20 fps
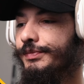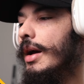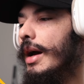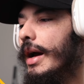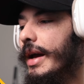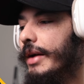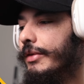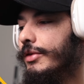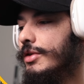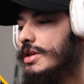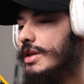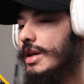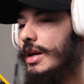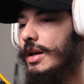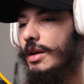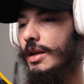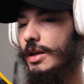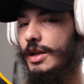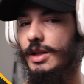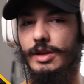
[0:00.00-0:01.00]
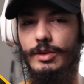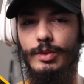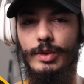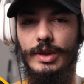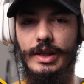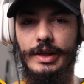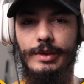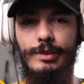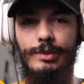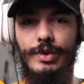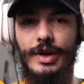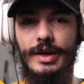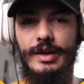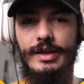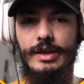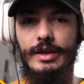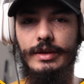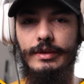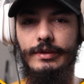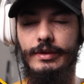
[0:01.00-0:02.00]
I have to say it's really
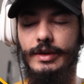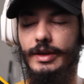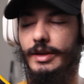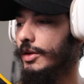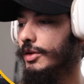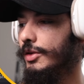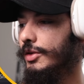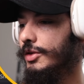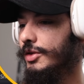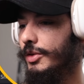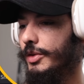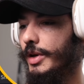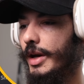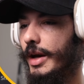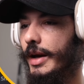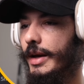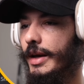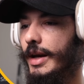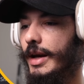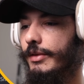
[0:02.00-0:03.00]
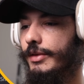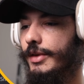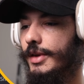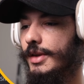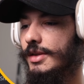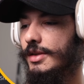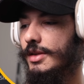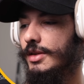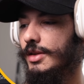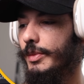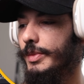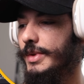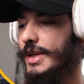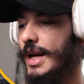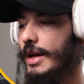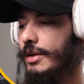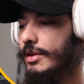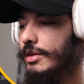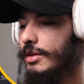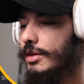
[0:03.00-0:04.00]
impressive. So yeah, I have the
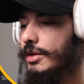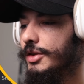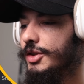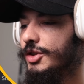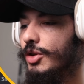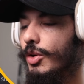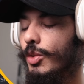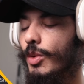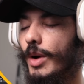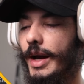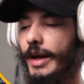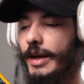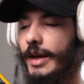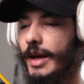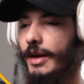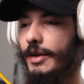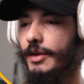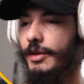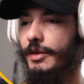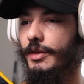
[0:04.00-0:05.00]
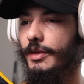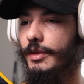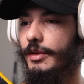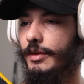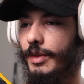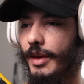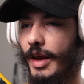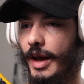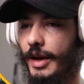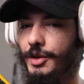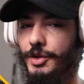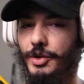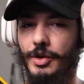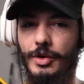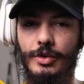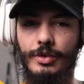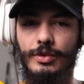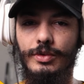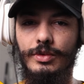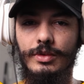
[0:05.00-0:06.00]
subtitle, so I
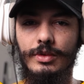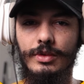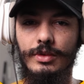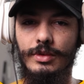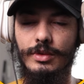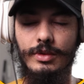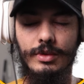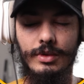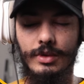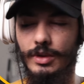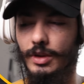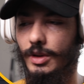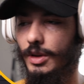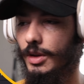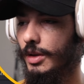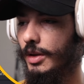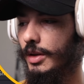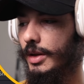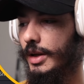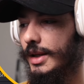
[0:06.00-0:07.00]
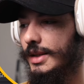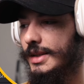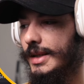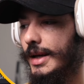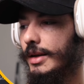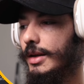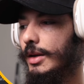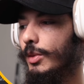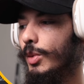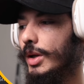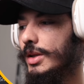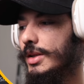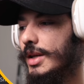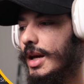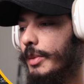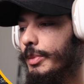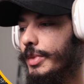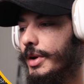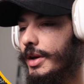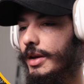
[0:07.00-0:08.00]
know exactly what's
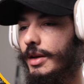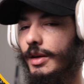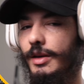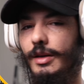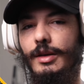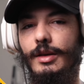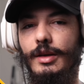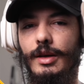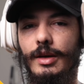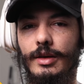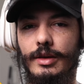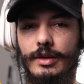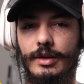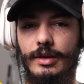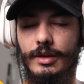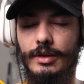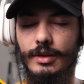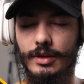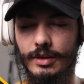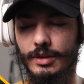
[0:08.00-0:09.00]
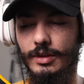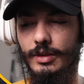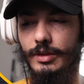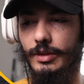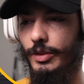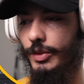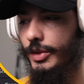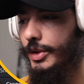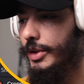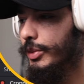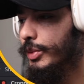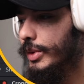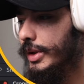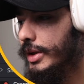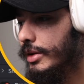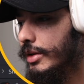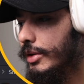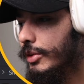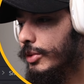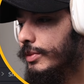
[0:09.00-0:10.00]
happening on the
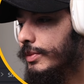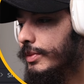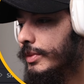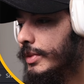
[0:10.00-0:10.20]
video.